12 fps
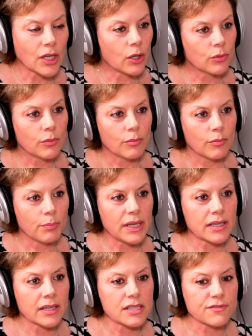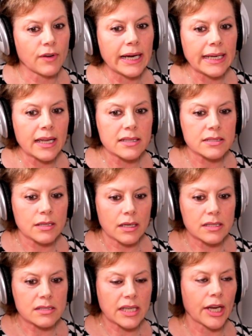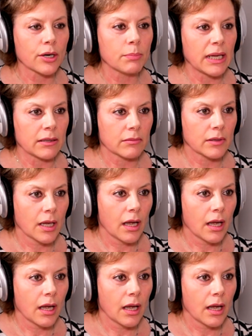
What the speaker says: No, because finance scared me.